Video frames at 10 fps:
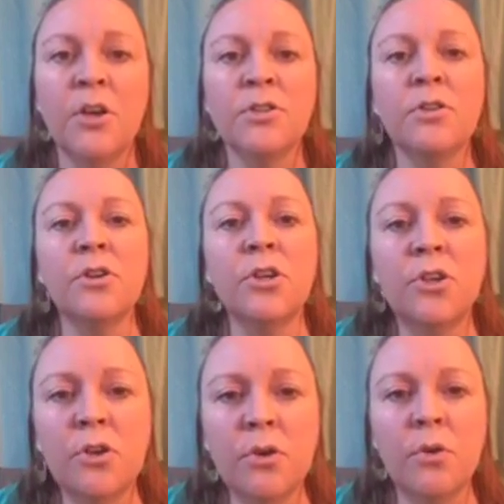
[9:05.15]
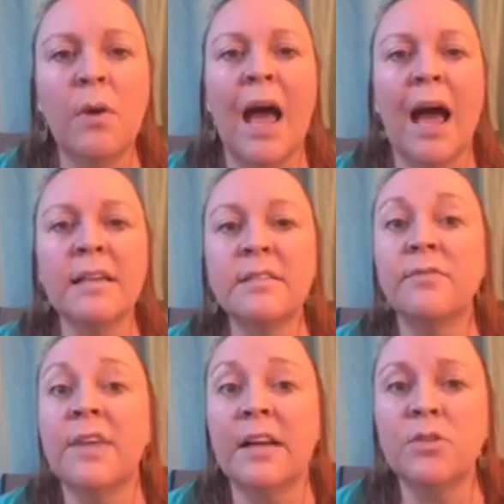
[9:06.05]
so that you, as
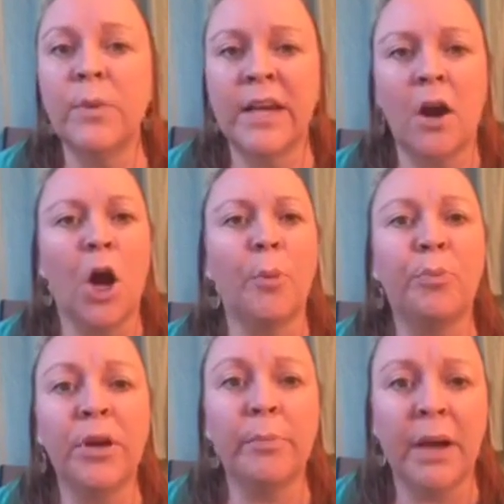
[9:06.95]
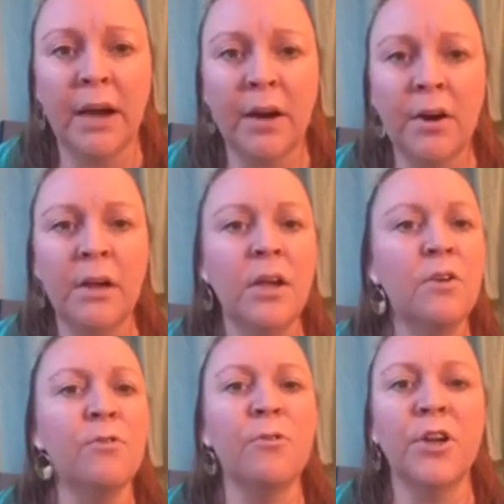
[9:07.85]
of next week, are prepared
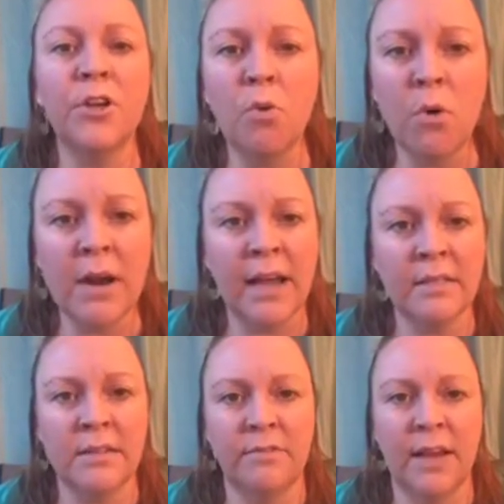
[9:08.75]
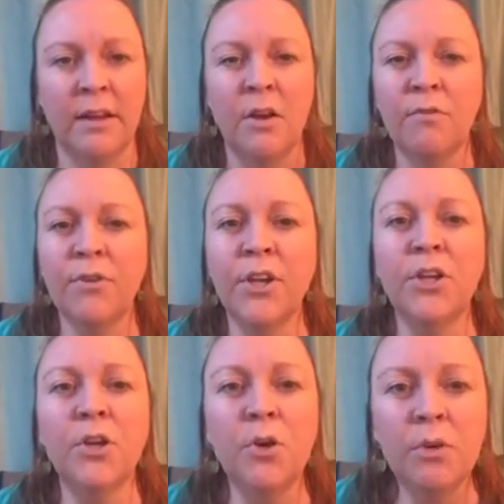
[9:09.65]
for your next event, for
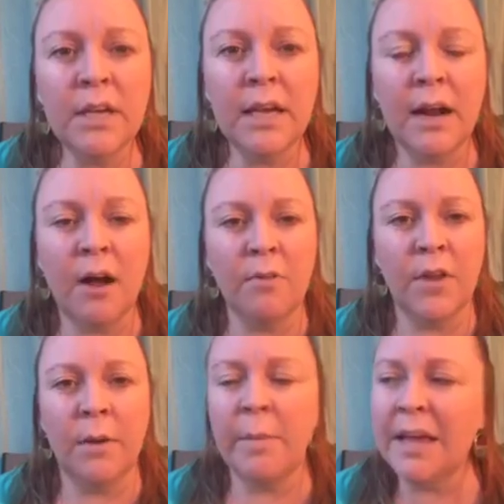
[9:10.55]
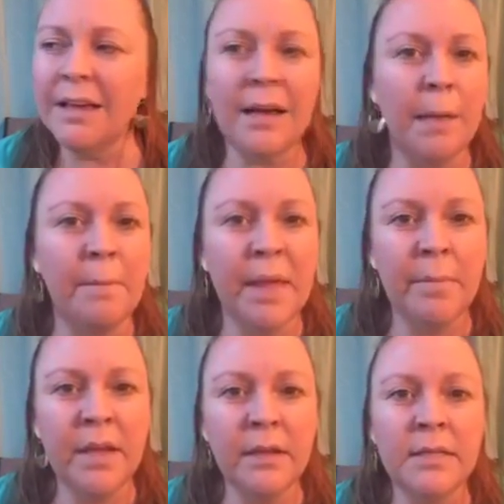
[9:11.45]
you to get out there, make a
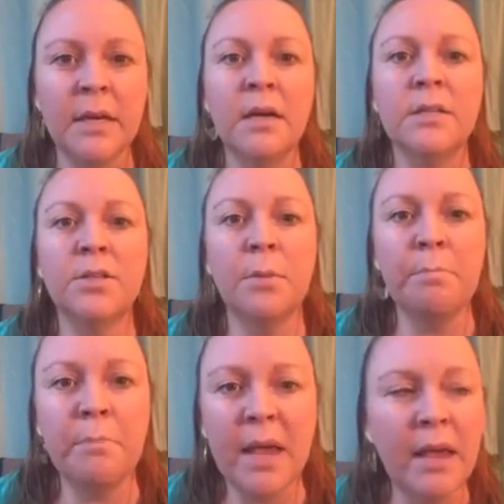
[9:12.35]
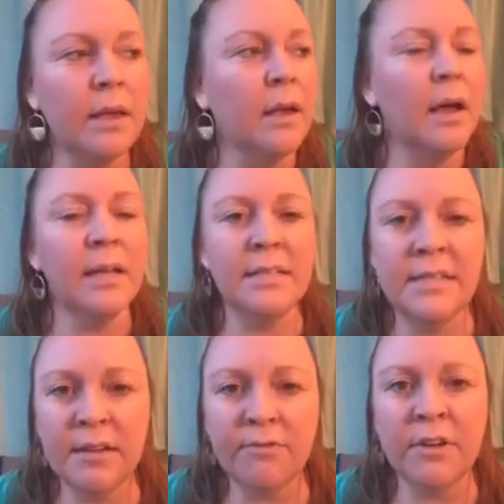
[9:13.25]
commitment to make a
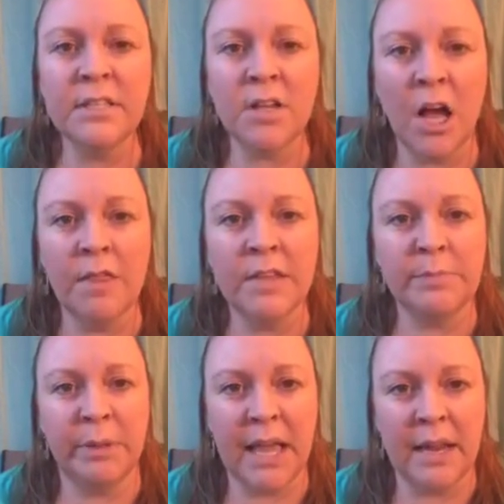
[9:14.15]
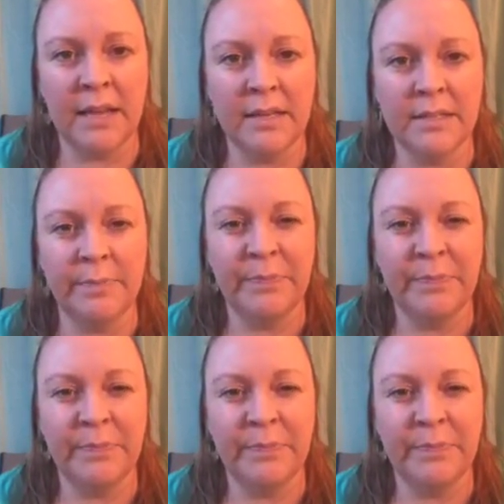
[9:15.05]
difference on this planet.